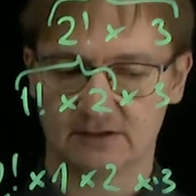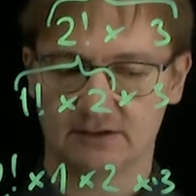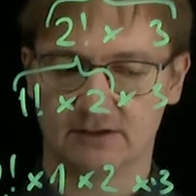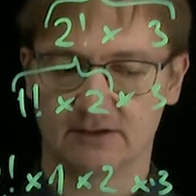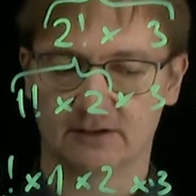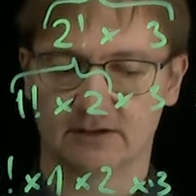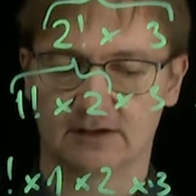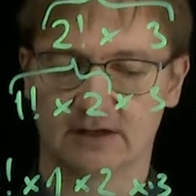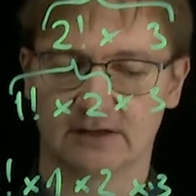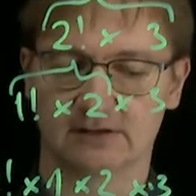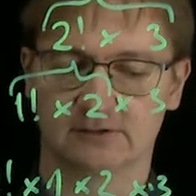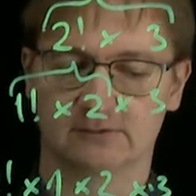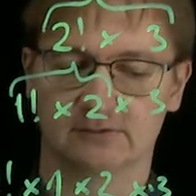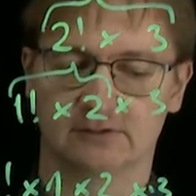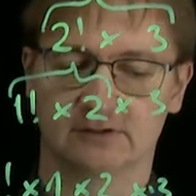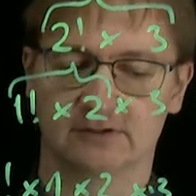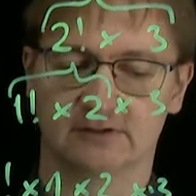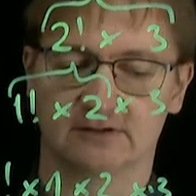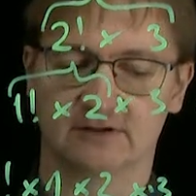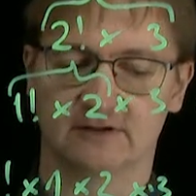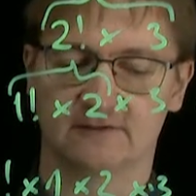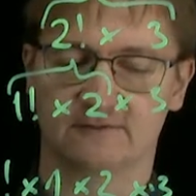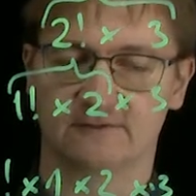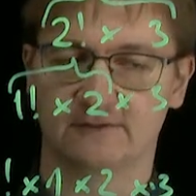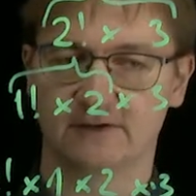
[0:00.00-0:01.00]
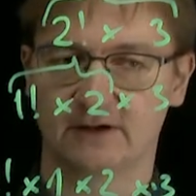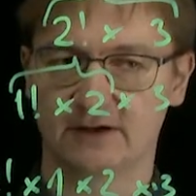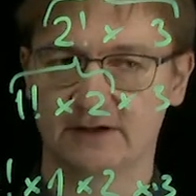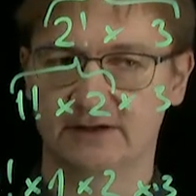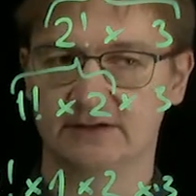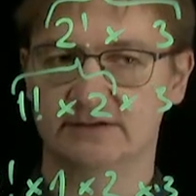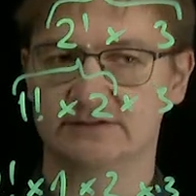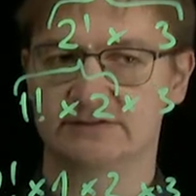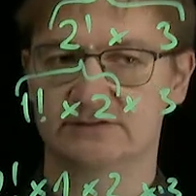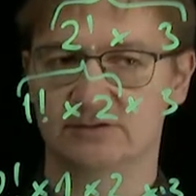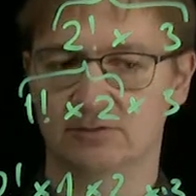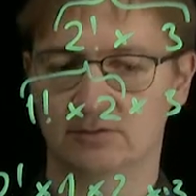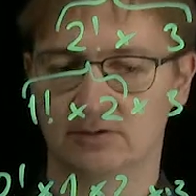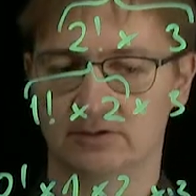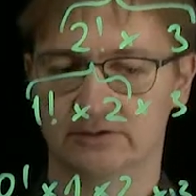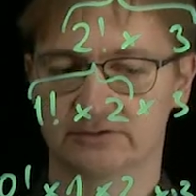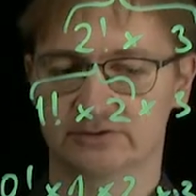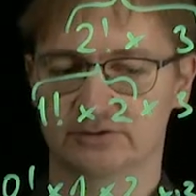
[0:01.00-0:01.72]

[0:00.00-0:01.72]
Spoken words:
I calculate f9, and so on.